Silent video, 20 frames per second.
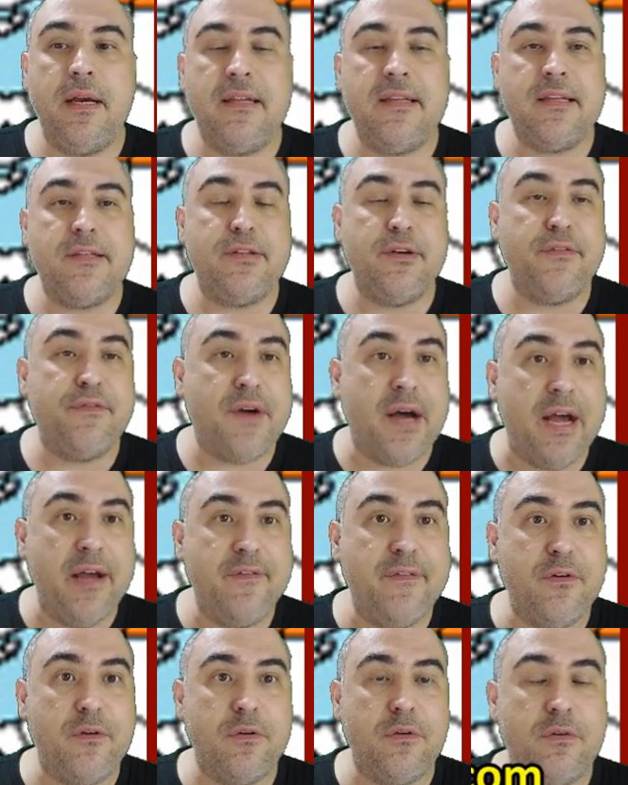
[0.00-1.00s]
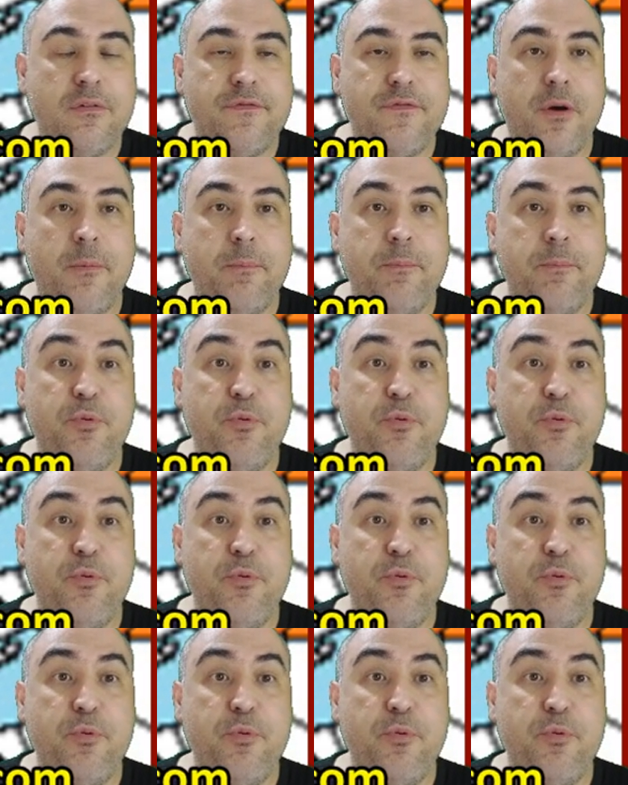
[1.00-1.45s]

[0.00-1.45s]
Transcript: is a survival from